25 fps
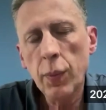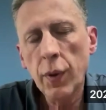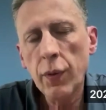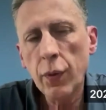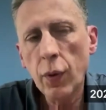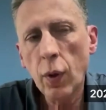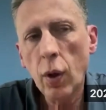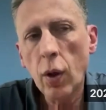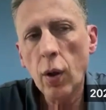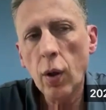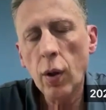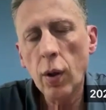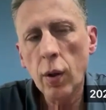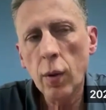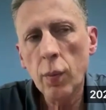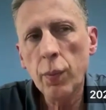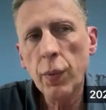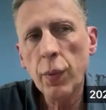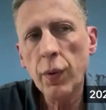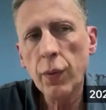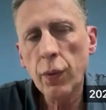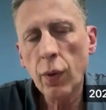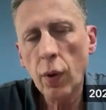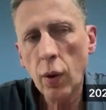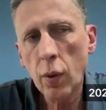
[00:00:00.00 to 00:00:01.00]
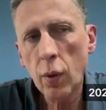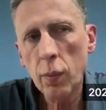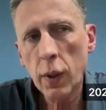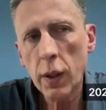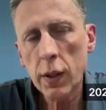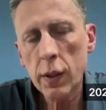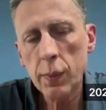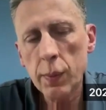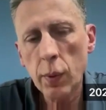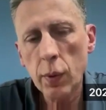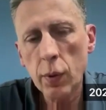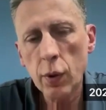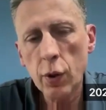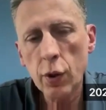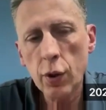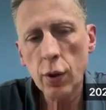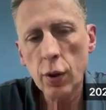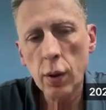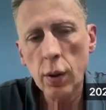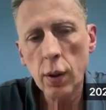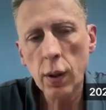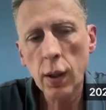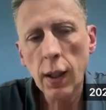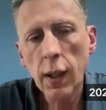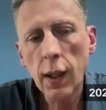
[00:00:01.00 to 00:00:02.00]
before a mass
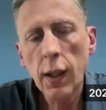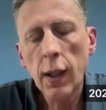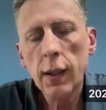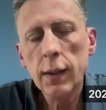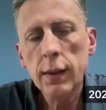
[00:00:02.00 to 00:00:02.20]
production.